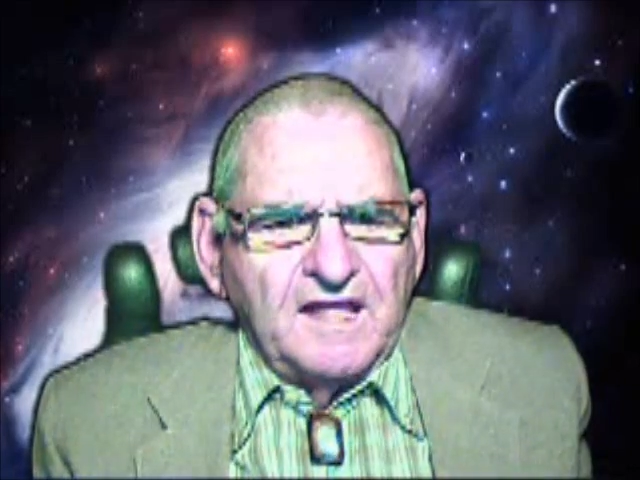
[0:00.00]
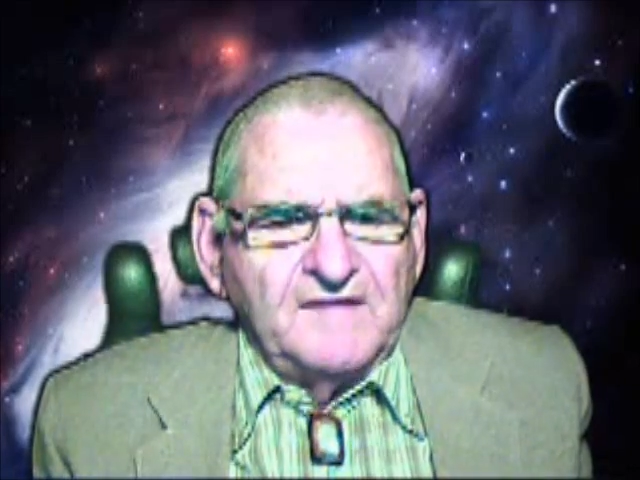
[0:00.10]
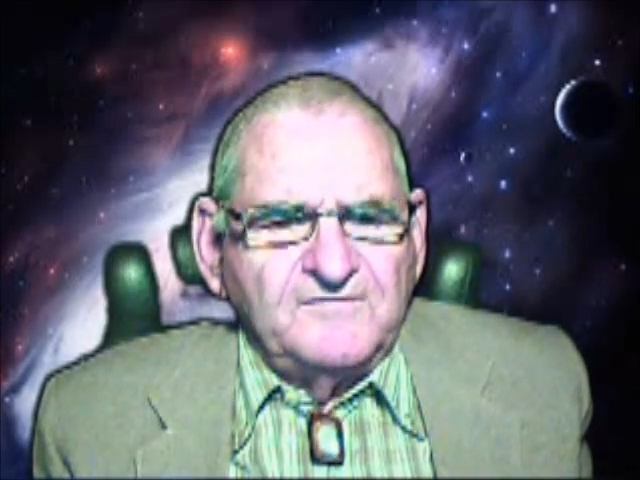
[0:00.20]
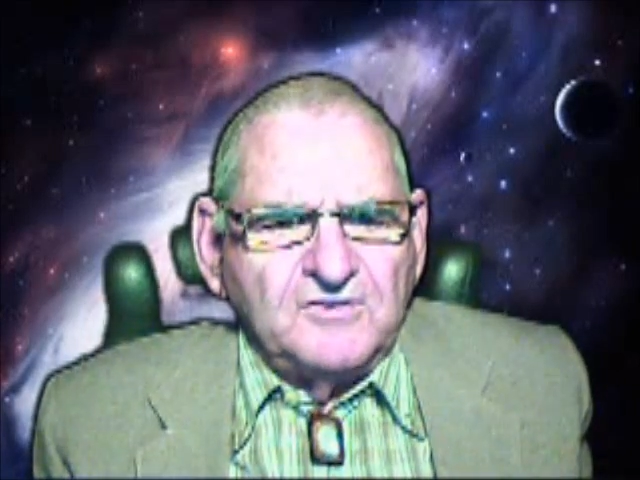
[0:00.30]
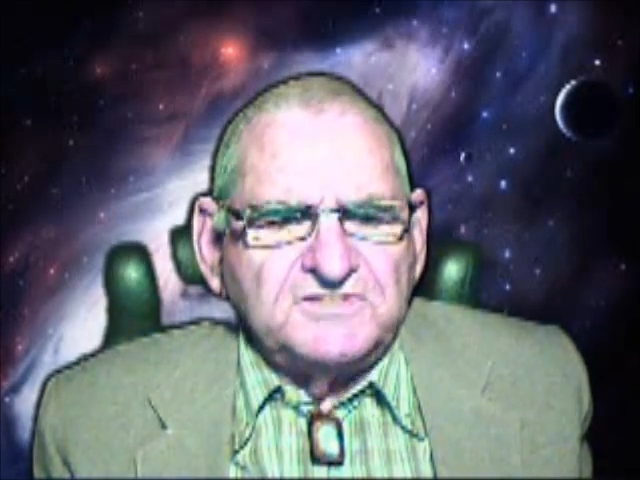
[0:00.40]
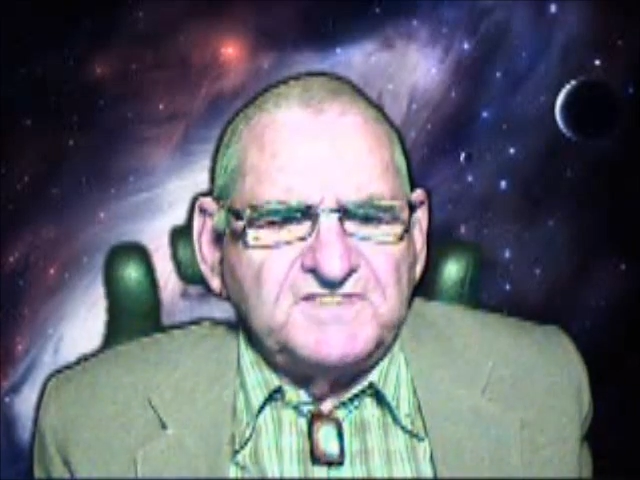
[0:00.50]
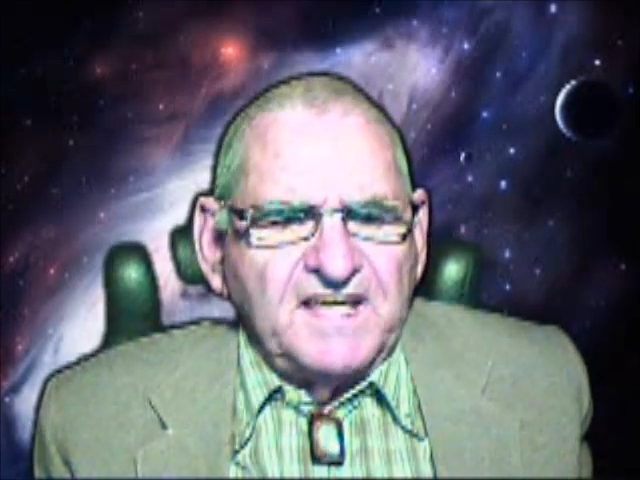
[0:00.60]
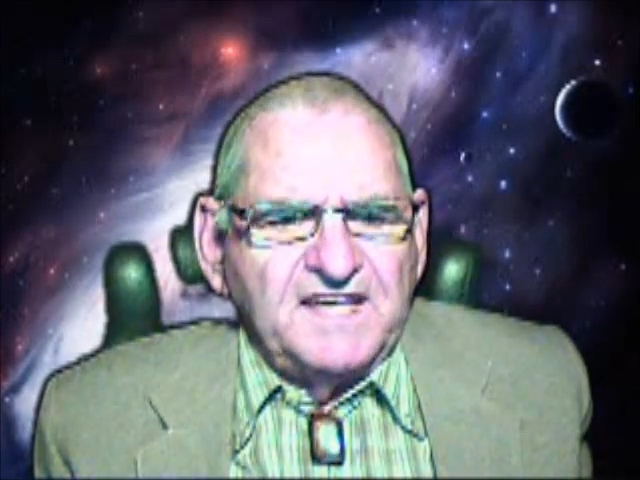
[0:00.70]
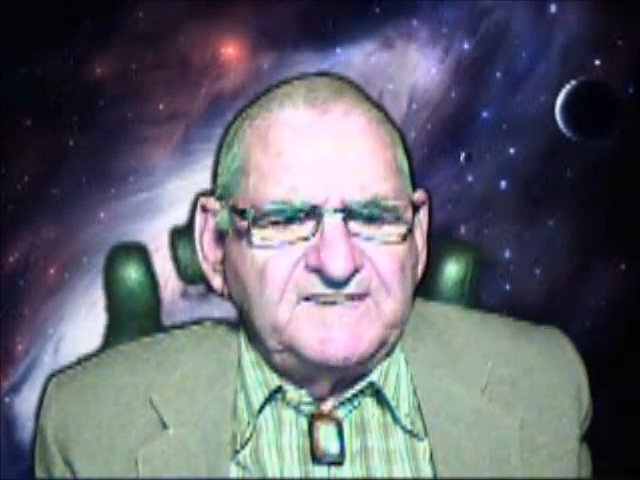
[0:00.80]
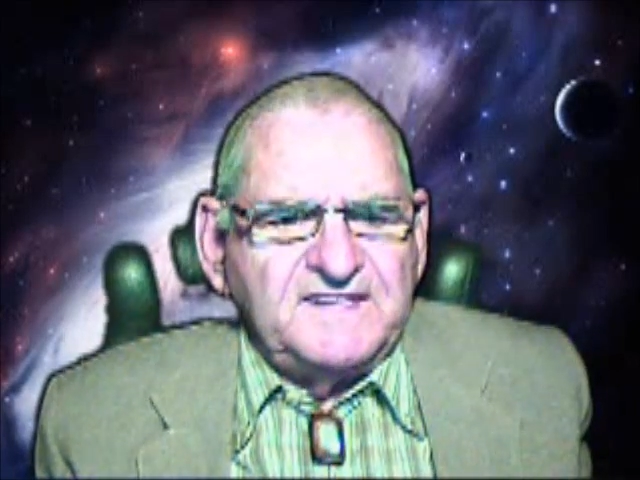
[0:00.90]
verse
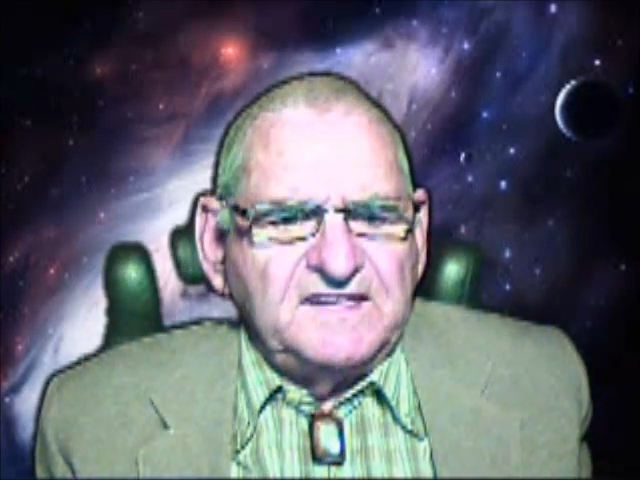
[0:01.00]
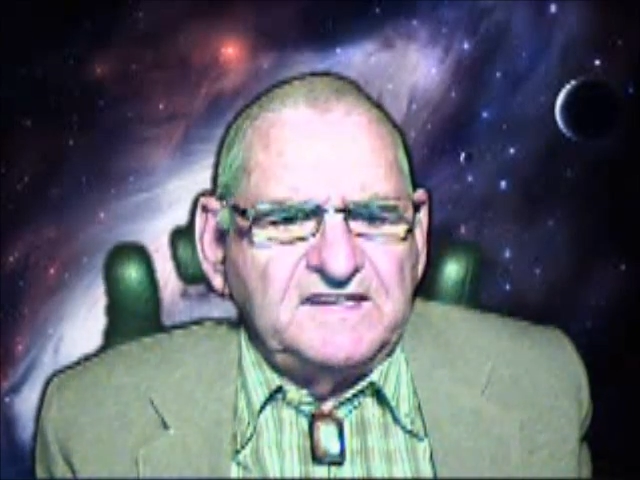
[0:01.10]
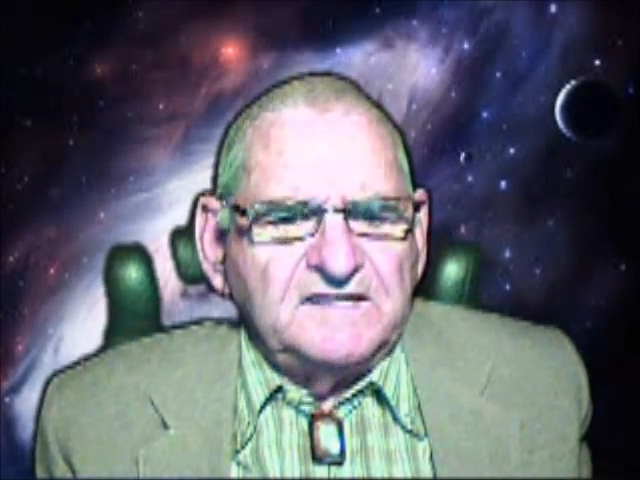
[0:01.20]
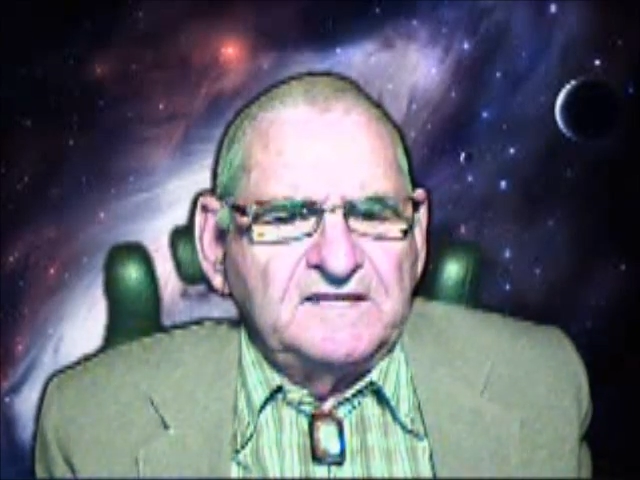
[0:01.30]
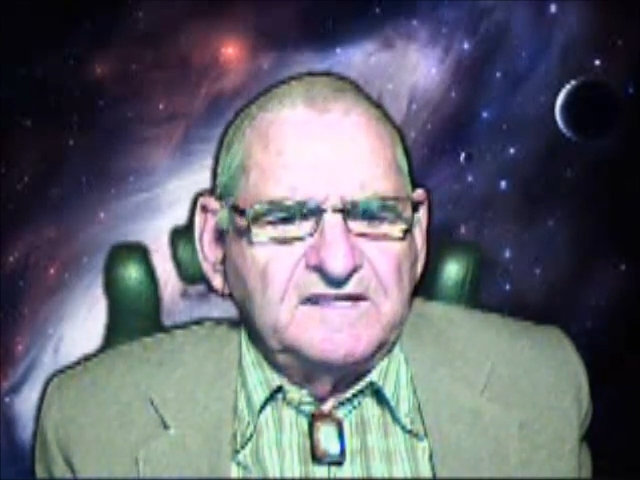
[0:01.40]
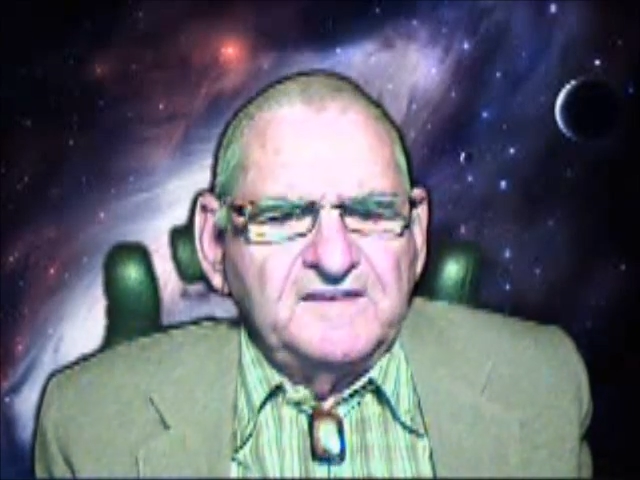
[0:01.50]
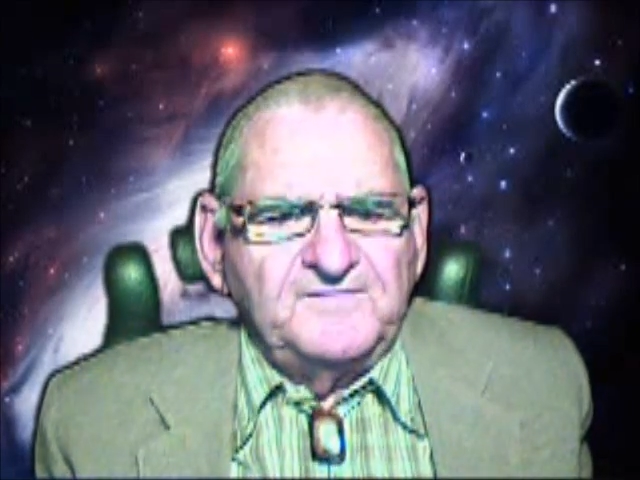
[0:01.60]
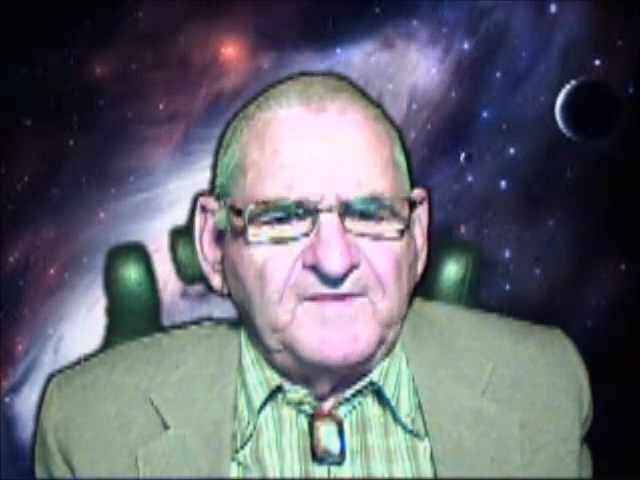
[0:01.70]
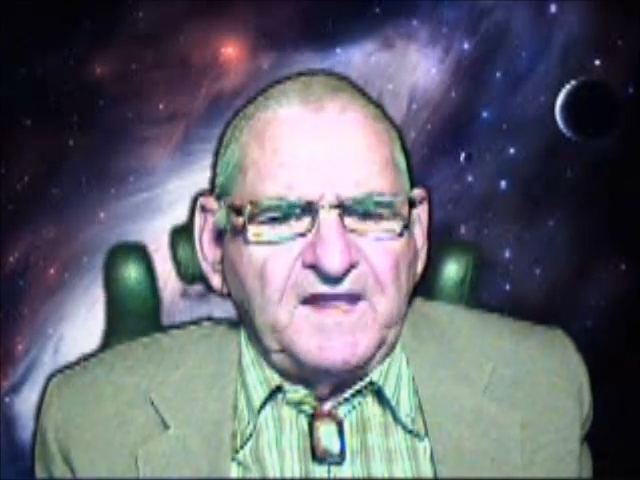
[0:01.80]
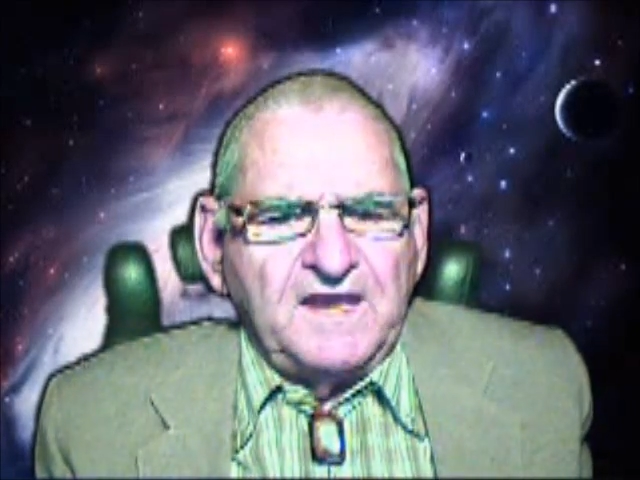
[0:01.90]
19.
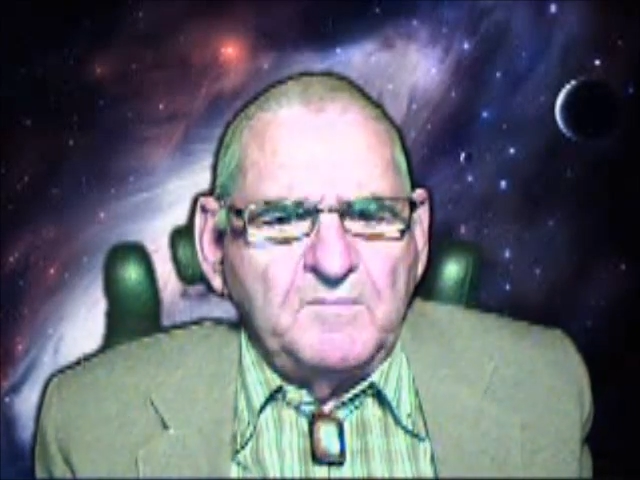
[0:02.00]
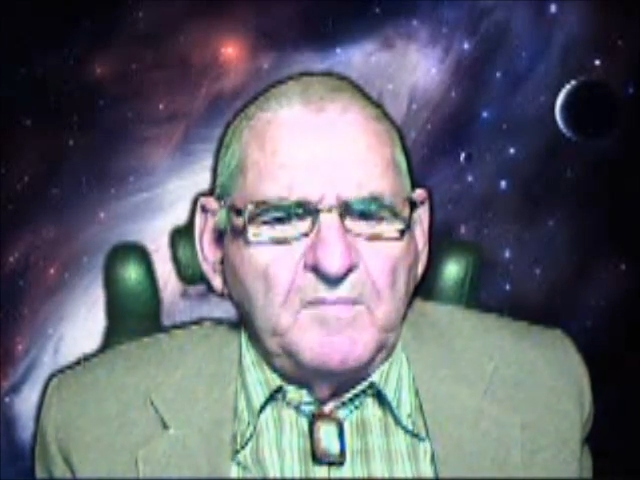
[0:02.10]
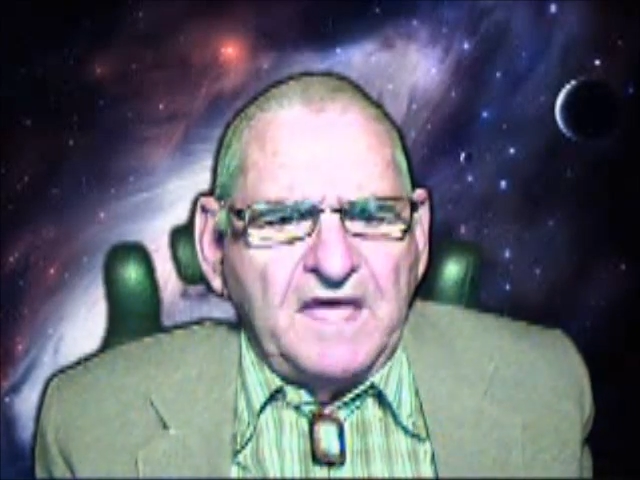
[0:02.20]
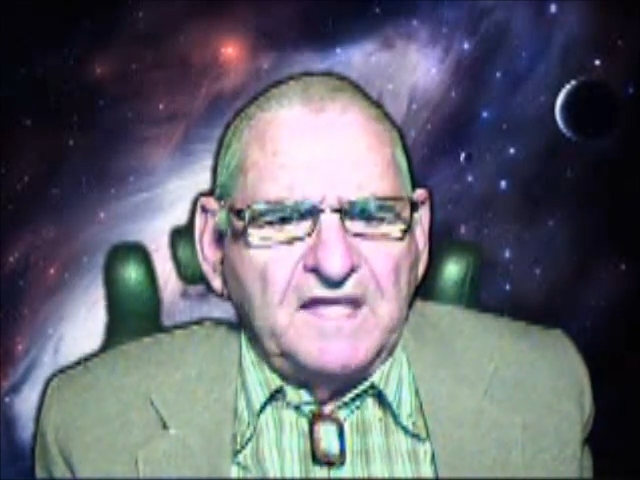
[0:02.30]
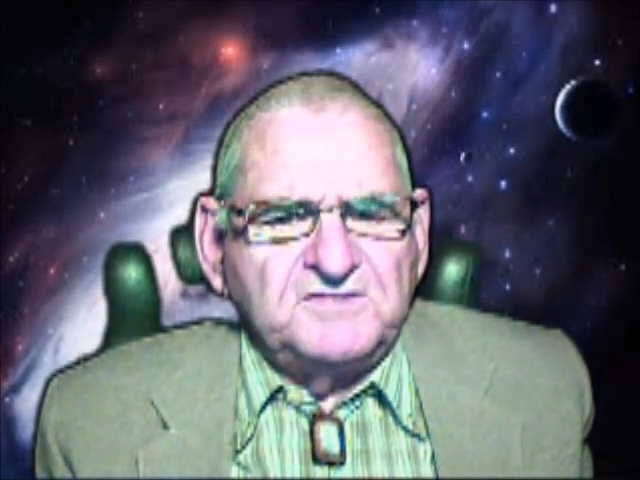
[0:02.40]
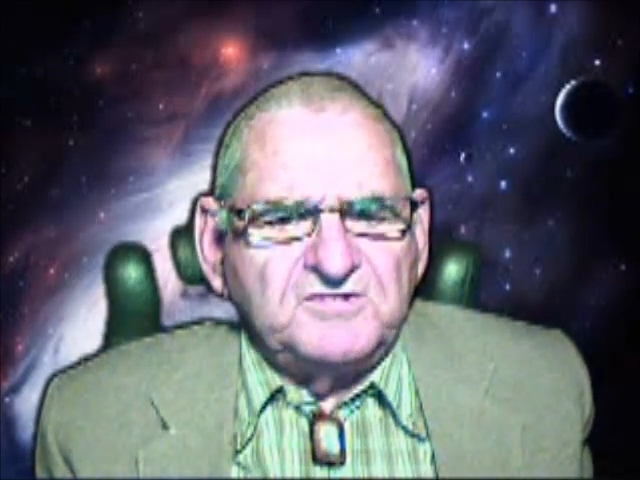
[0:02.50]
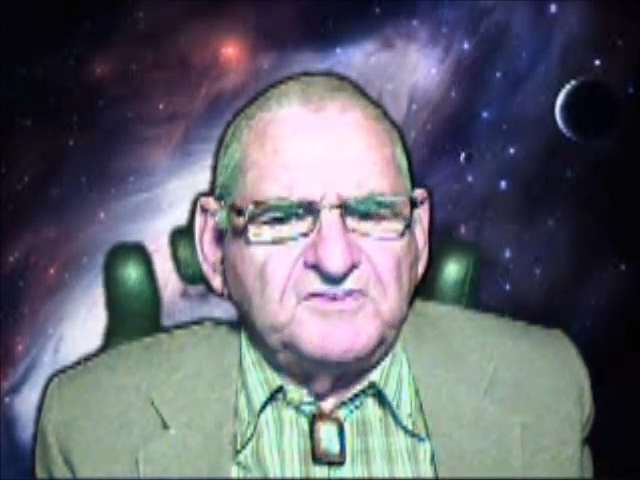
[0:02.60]
If any man shall